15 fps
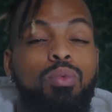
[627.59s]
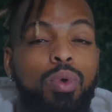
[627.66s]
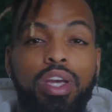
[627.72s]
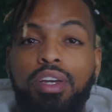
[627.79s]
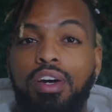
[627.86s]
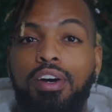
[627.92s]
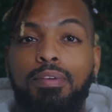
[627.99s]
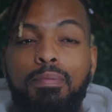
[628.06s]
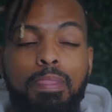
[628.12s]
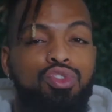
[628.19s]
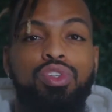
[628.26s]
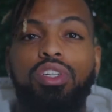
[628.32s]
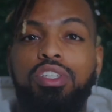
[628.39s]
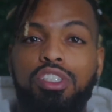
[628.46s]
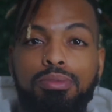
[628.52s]
Wake up,
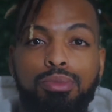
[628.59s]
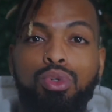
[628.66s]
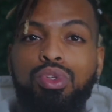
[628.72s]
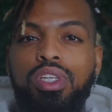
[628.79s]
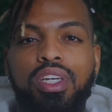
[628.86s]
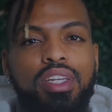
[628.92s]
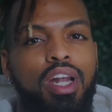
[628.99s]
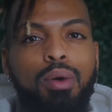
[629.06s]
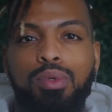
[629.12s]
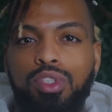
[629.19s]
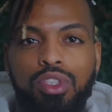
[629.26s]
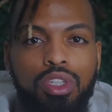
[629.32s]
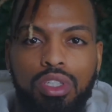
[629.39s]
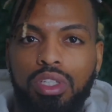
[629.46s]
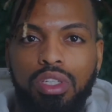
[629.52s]
drink a smoothie, and I was
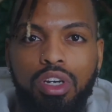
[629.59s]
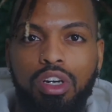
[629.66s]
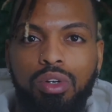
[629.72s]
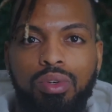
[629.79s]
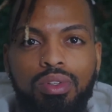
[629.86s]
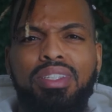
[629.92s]
good to go.